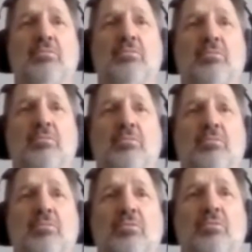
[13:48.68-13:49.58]

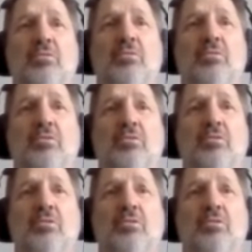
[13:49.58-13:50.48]

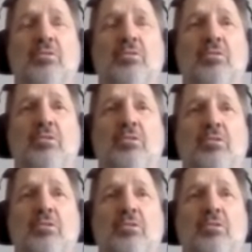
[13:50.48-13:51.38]

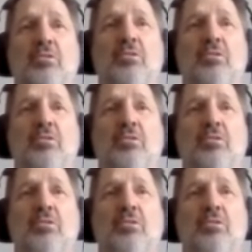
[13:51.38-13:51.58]
(no one is talking)